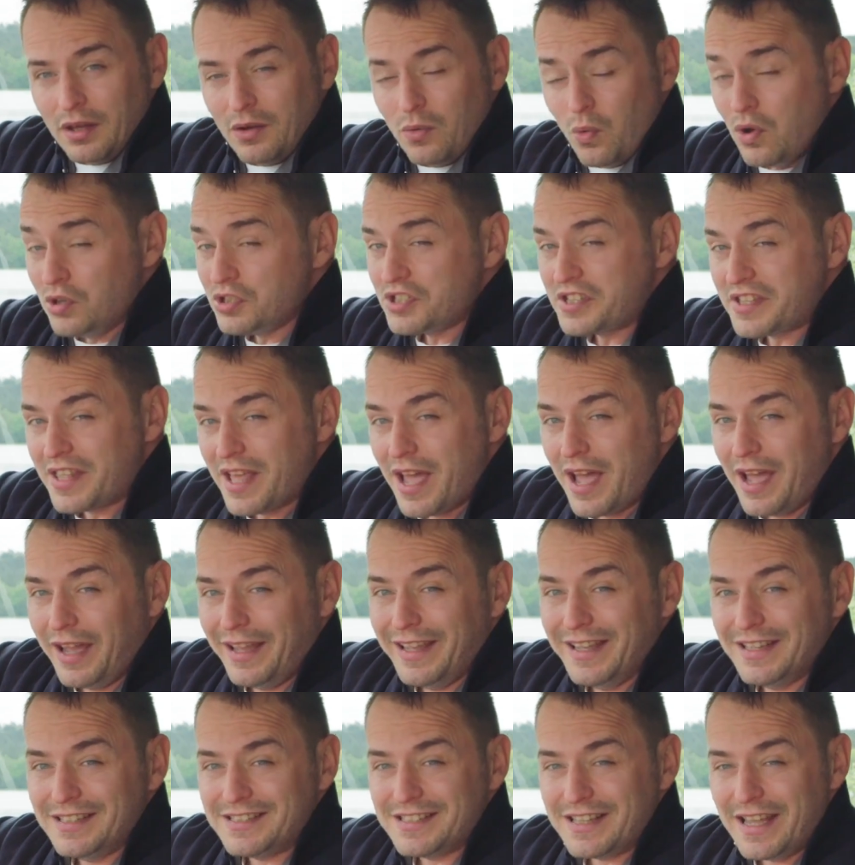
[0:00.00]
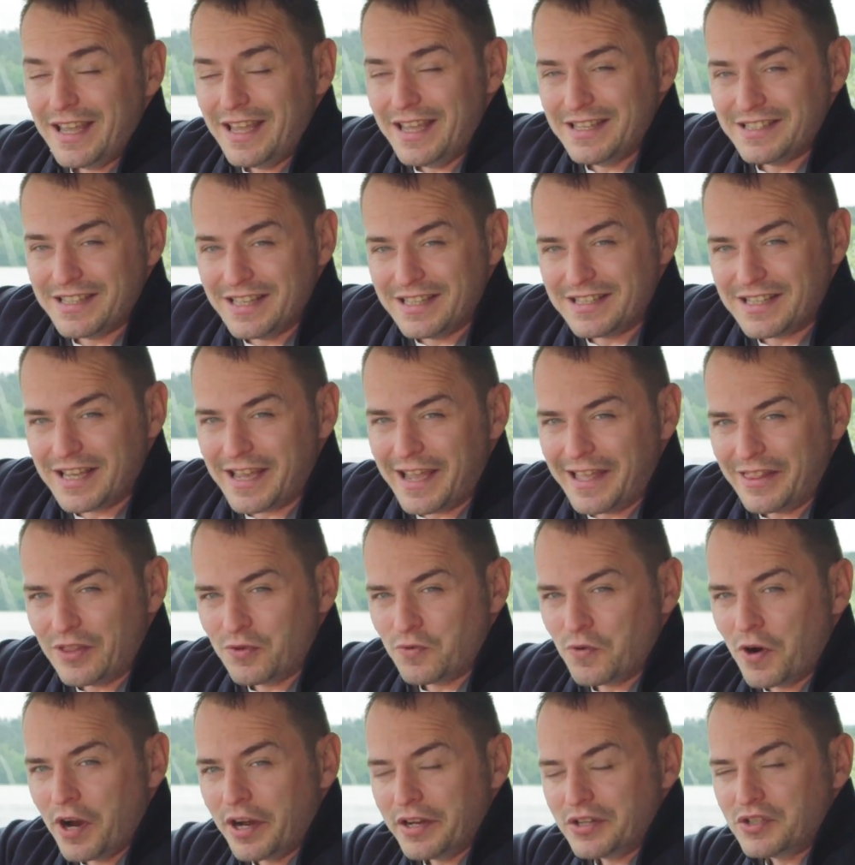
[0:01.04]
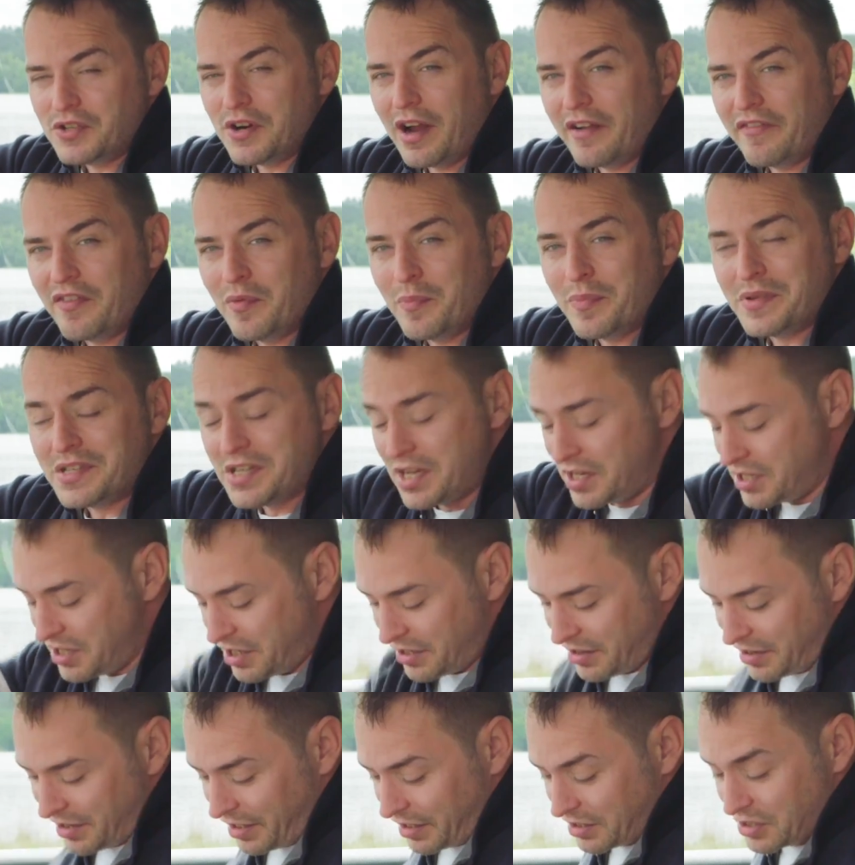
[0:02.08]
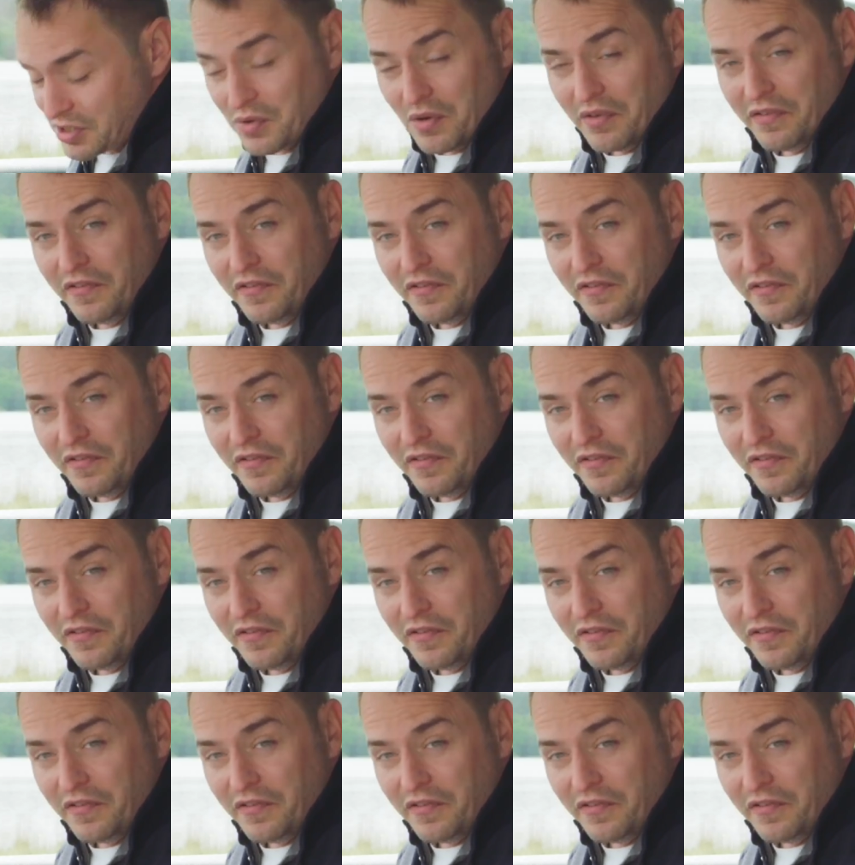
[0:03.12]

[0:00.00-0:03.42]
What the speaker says: Once there, it's easy to get the right driving position thanks to a